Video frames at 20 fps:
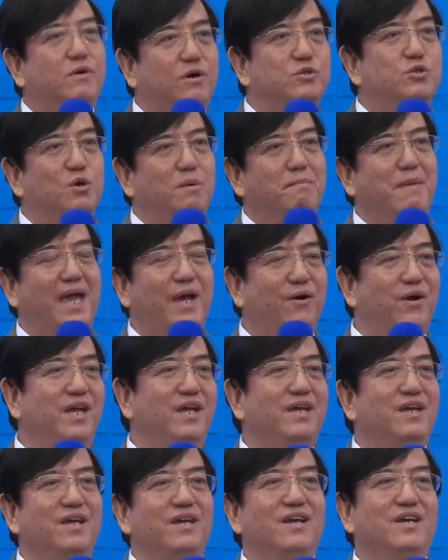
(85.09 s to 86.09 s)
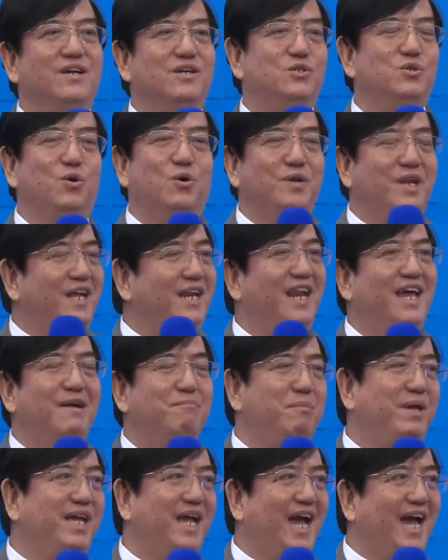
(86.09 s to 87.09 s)
also married, so only
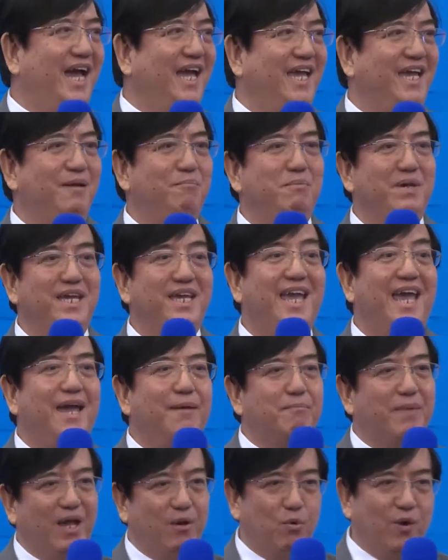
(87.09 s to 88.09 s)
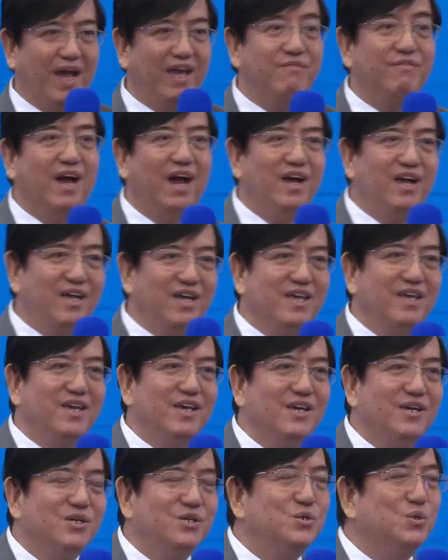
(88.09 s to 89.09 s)
left behind me and my wife.
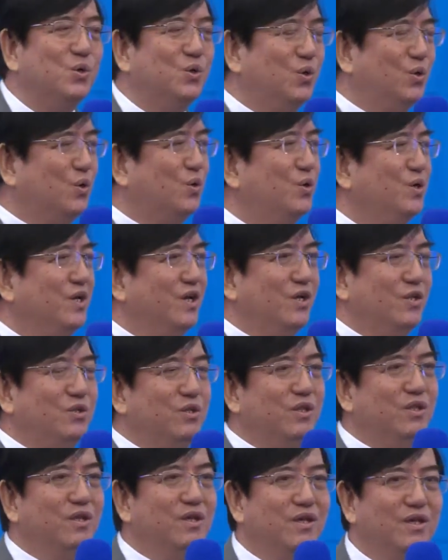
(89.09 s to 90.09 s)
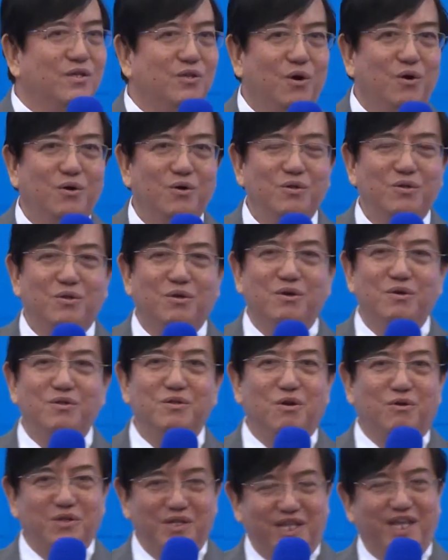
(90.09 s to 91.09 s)
So
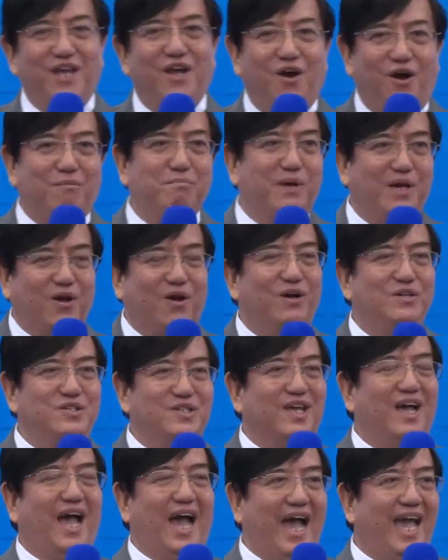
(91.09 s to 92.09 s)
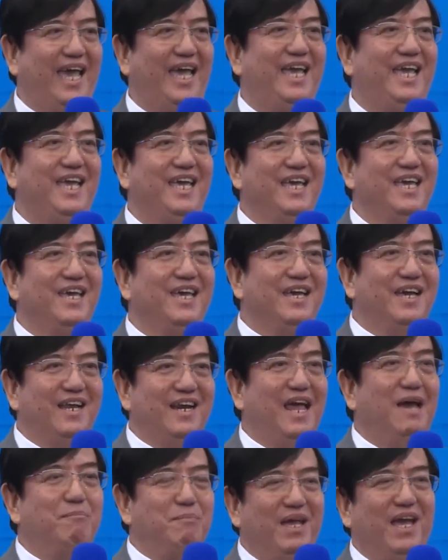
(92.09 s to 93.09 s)
don't think of because I
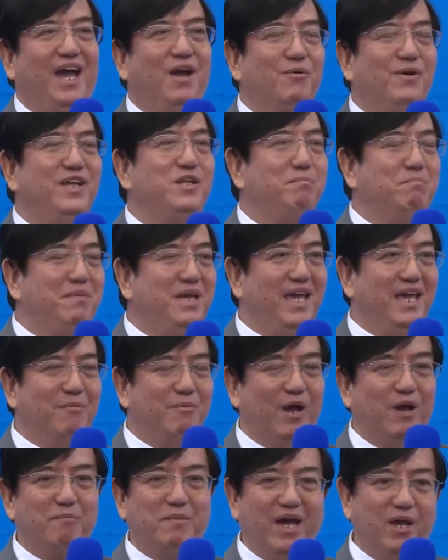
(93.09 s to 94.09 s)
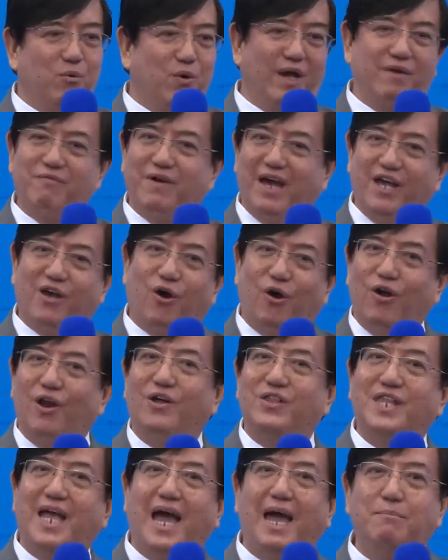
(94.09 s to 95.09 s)
left behind only me and my wife, I got a lot
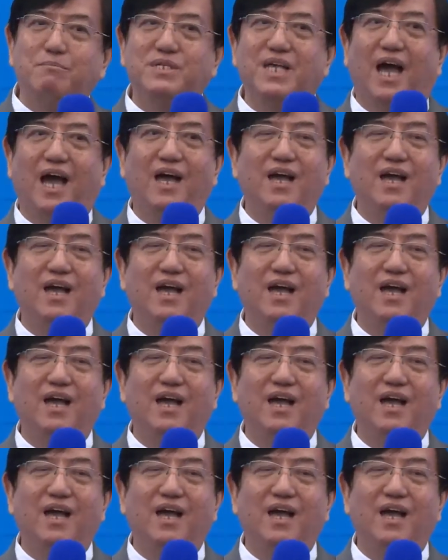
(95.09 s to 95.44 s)
of times.